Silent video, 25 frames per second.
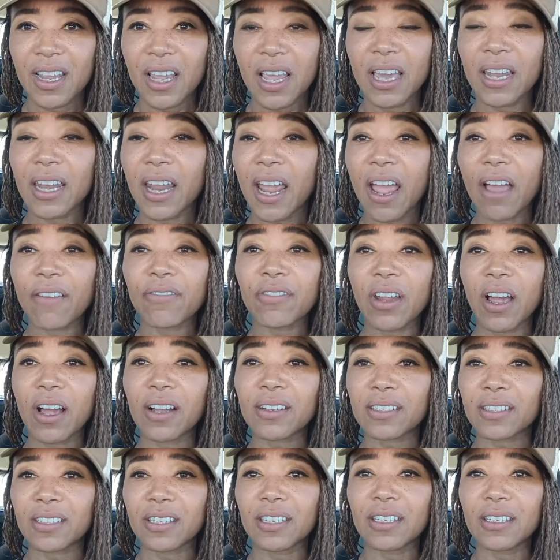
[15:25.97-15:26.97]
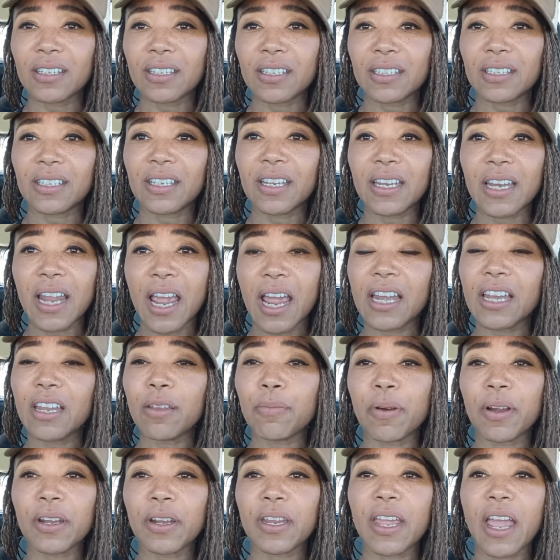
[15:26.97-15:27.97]
And I have not seen
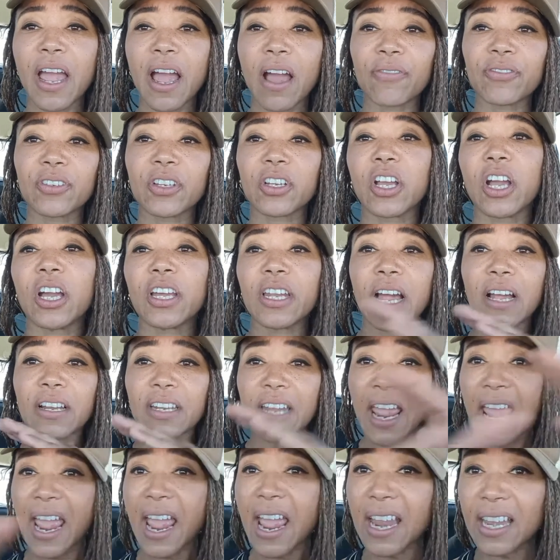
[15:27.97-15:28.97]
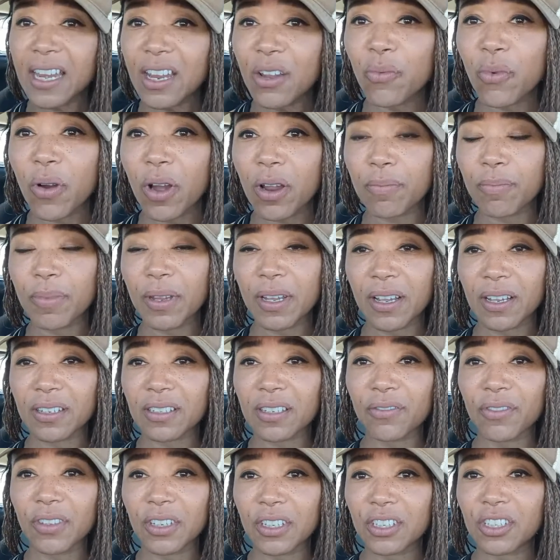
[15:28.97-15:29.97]
anybody have to cut out anyone
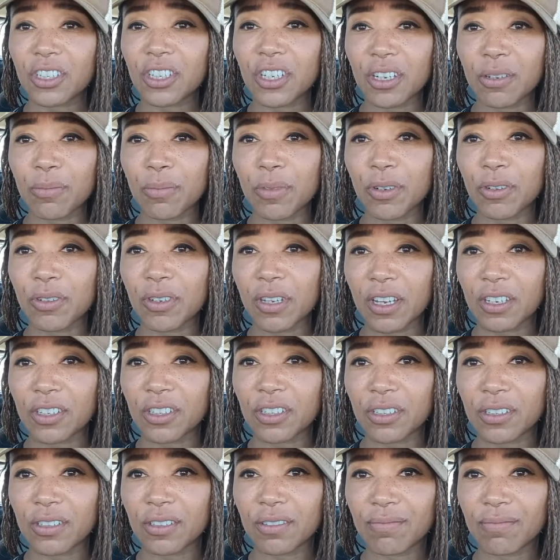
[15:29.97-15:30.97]
because of this gene mutation.